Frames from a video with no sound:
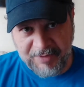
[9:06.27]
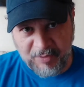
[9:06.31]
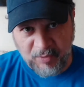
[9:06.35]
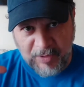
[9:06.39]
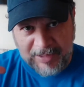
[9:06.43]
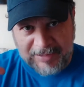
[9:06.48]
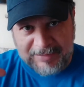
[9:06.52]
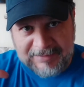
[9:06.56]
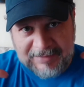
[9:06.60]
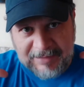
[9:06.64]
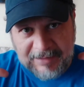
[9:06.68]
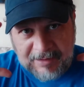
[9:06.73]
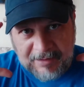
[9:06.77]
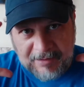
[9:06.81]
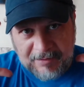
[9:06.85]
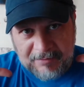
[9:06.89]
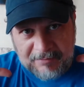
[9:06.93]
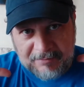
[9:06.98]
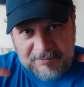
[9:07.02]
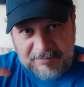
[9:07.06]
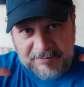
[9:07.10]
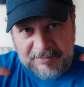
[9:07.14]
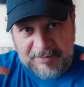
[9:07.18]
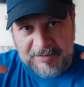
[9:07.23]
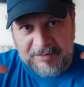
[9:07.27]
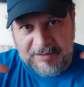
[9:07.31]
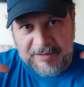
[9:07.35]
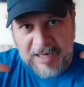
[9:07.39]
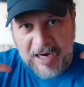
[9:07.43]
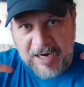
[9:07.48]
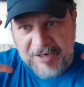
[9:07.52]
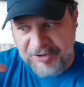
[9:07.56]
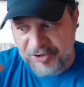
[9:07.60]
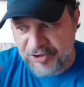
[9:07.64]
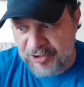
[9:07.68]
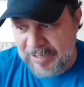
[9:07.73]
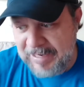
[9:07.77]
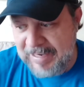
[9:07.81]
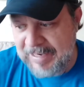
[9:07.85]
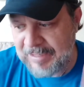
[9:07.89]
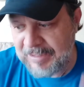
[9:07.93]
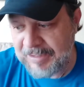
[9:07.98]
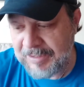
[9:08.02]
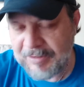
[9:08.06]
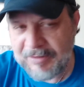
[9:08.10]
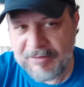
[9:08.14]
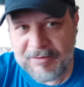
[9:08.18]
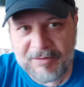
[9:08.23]
they're right there on your
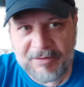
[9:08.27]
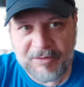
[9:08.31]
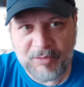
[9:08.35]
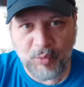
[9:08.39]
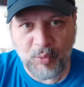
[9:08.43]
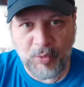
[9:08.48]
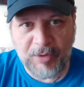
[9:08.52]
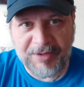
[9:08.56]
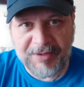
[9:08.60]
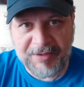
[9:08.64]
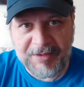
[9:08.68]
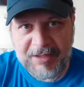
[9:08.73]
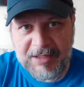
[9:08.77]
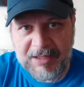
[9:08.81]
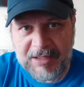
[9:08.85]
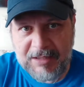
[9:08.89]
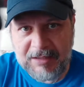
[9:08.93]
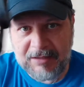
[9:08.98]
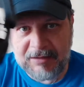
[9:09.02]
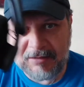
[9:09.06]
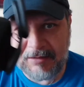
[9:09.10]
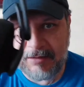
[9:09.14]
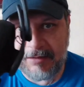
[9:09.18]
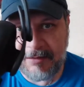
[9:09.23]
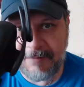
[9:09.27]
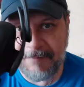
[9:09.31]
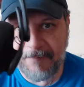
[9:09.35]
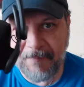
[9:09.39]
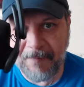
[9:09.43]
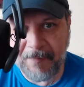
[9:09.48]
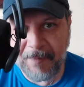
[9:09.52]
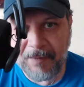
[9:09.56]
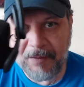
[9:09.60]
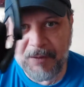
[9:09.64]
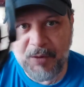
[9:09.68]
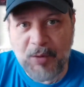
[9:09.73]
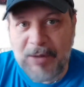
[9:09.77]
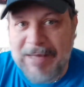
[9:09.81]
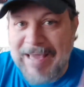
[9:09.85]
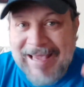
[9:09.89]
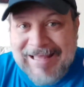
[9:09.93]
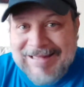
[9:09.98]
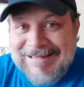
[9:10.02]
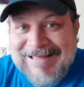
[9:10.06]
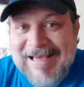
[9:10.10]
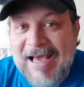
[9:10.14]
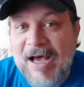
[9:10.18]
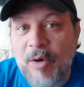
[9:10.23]
head. With these, you
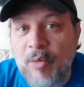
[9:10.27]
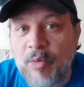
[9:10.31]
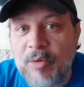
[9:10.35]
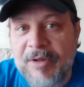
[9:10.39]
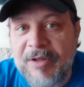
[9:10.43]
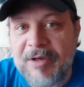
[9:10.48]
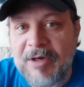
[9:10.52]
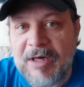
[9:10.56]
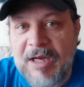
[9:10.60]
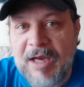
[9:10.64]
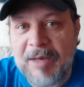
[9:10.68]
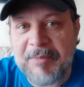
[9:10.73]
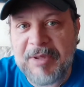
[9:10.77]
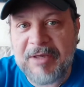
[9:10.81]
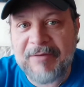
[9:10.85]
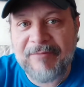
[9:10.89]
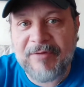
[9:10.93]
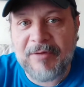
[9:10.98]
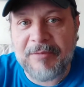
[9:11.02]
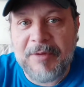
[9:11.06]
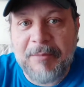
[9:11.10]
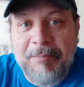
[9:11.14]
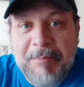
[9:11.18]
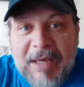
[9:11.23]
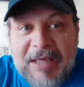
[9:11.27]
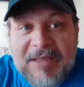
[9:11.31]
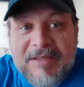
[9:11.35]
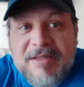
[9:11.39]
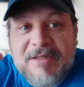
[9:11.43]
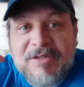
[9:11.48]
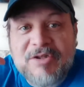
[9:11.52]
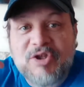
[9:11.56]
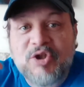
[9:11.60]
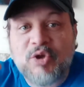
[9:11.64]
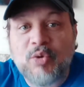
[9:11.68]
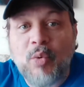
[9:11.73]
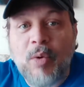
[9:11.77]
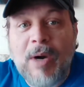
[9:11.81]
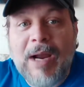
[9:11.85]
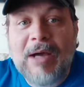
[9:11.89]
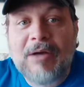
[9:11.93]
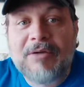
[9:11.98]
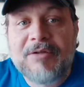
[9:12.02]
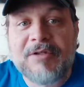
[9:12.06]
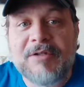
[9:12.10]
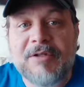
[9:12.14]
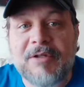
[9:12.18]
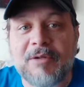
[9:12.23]
can't tell where they're coming from. The bass
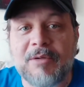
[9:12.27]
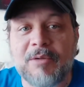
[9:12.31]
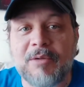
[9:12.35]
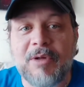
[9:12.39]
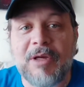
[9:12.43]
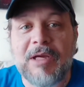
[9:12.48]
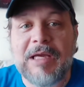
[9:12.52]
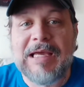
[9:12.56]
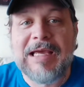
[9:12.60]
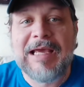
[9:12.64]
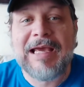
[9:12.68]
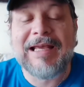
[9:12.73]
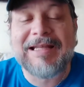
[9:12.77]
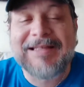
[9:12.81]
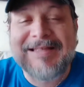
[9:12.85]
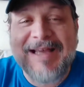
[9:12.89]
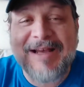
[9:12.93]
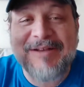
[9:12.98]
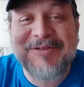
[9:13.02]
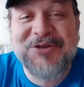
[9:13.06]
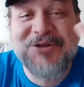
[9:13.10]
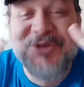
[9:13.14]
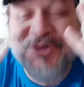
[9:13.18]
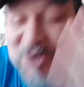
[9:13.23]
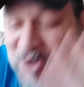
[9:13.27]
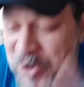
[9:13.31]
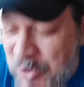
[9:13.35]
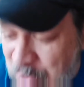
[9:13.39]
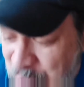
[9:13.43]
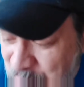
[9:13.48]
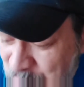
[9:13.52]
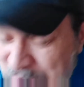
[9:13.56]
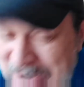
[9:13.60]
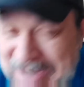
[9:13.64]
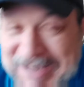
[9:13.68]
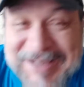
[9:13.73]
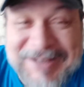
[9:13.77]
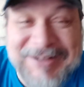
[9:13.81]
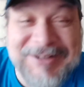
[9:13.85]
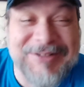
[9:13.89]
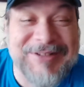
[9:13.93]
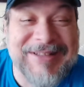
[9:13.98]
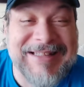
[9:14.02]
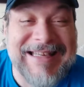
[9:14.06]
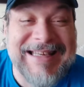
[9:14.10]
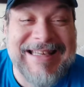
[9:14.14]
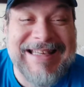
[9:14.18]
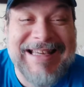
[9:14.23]
surrounds you. It sounds so real.
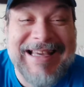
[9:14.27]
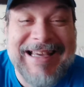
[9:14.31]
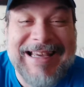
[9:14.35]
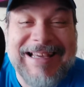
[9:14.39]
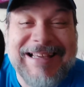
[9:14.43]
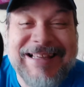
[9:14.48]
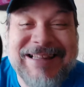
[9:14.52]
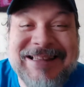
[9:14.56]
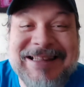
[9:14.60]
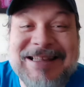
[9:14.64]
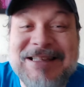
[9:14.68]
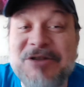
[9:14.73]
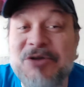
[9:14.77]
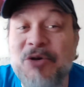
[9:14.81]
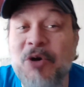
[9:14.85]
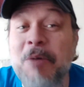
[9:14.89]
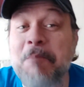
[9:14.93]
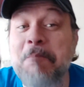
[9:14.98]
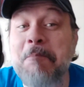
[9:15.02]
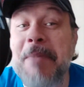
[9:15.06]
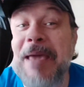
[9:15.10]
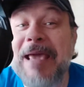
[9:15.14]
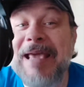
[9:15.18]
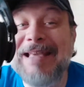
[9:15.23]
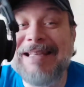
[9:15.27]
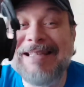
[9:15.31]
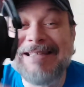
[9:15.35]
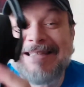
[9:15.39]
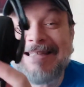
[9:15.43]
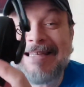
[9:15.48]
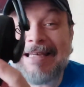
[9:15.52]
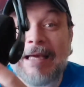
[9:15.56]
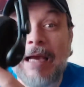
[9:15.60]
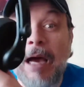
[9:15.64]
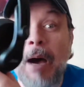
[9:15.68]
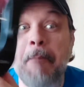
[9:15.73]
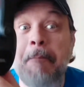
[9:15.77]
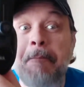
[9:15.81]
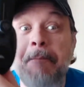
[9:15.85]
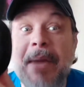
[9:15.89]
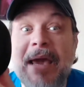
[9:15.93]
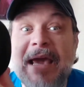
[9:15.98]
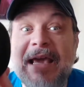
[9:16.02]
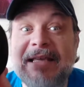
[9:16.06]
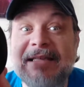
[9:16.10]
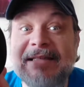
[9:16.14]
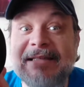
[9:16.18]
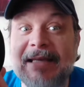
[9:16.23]
These are amazing,
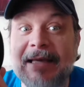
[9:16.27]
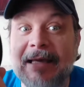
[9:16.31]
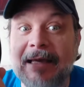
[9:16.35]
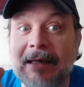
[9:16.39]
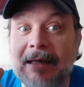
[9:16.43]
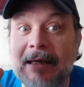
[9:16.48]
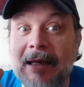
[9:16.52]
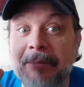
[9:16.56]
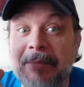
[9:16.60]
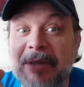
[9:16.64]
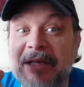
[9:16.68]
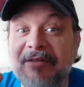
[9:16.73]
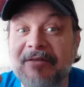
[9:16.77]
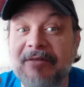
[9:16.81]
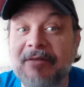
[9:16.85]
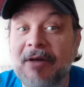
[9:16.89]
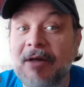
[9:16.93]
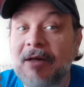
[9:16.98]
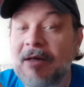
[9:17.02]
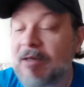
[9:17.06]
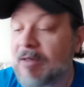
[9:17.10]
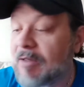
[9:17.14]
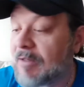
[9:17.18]
amazing. I mean,